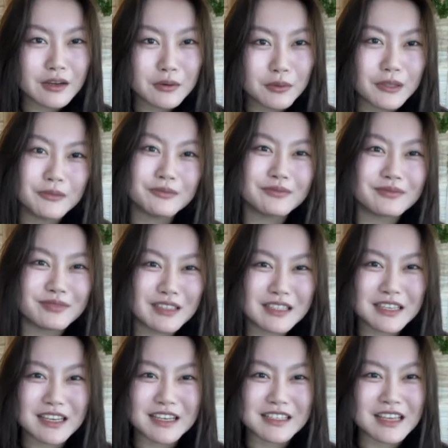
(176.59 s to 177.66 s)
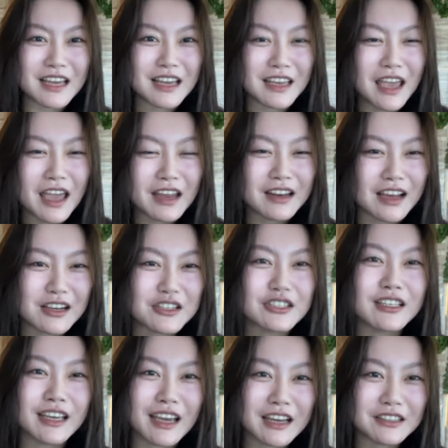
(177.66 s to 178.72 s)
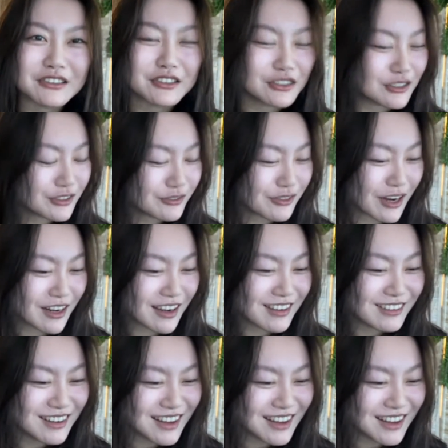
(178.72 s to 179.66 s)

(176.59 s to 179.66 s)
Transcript: Well, seeing as I can't actually get answers right now,